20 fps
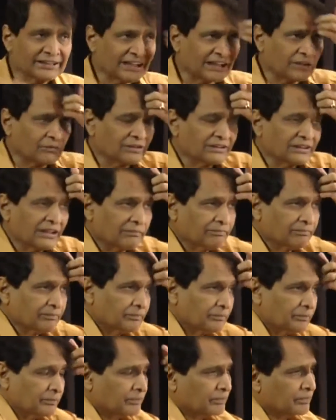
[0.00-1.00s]
That was a
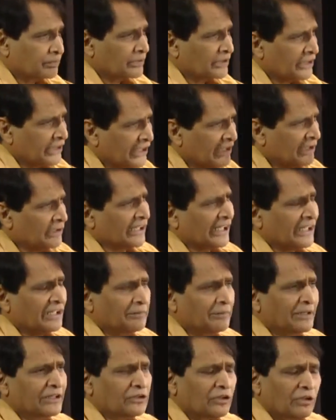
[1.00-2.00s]
key
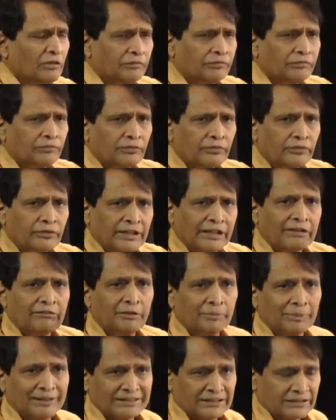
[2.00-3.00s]
element of railway
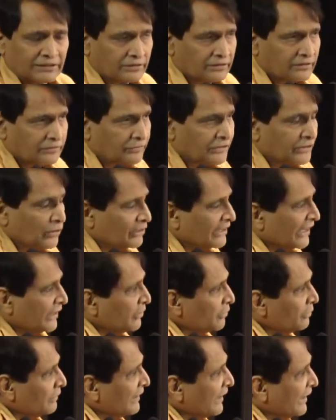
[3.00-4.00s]
budget. We don't have
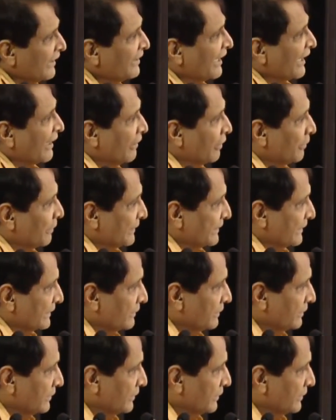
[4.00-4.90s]
to even read the railway budget.